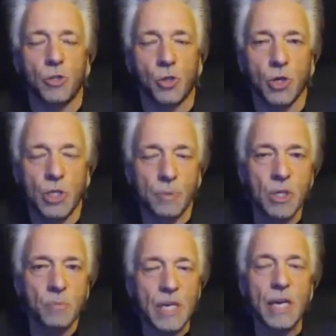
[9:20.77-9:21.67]
George, I'm going to
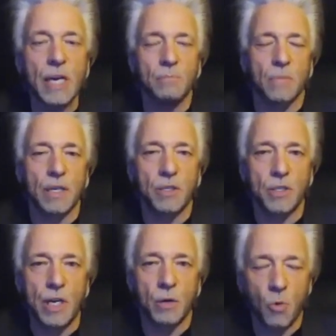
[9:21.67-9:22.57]
begin by
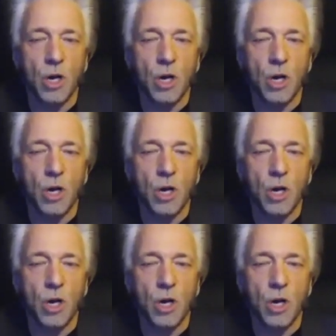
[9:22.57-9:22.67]
saying we